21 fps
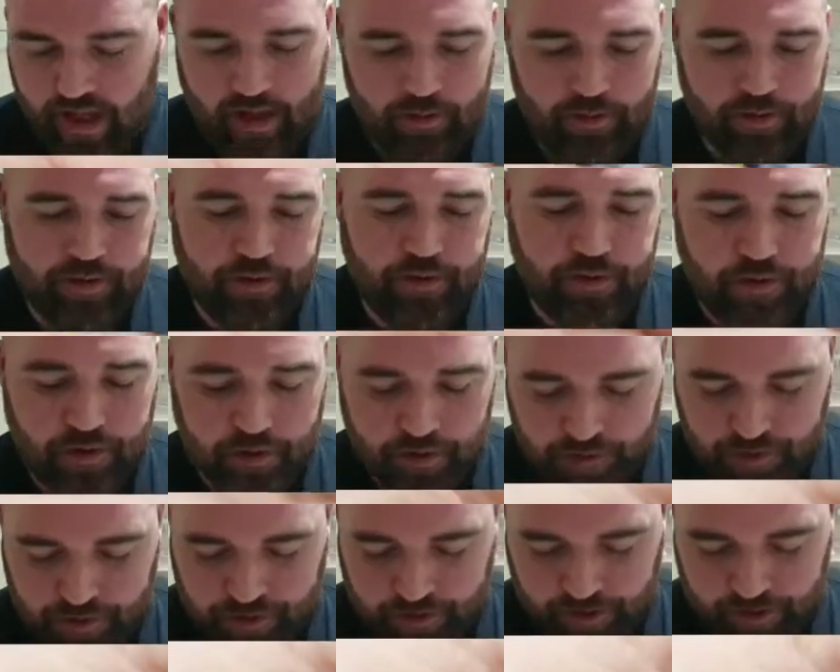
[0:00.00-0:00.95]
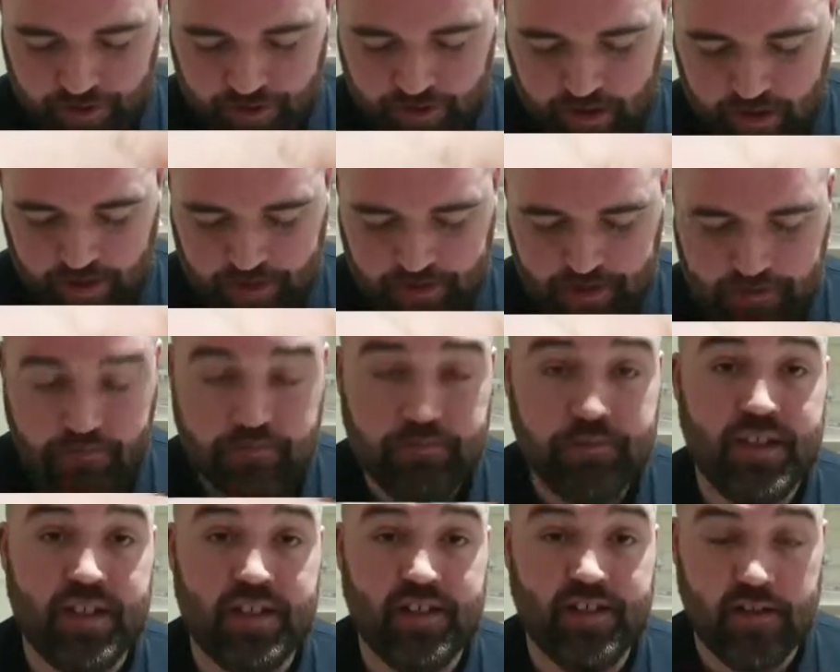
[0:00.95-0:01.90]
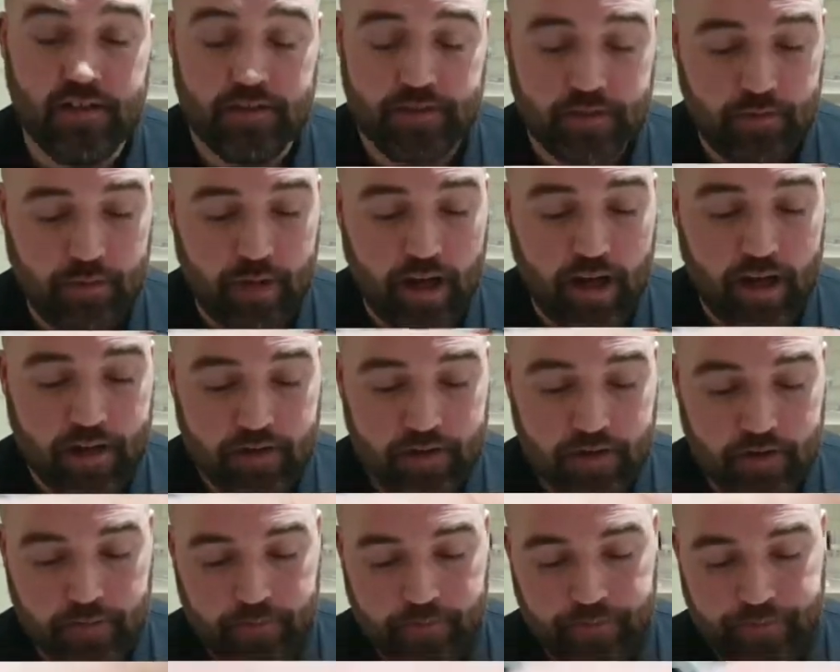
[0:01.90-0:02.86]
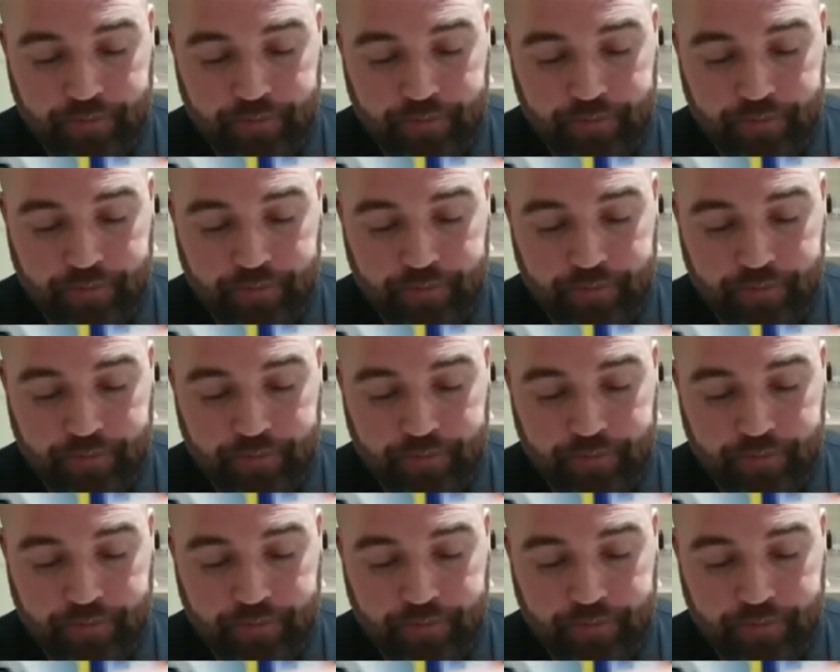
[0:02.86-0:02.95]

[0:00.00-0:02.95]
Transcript: Yeah, we'll do sword and shield next, Seems though it's in my hand.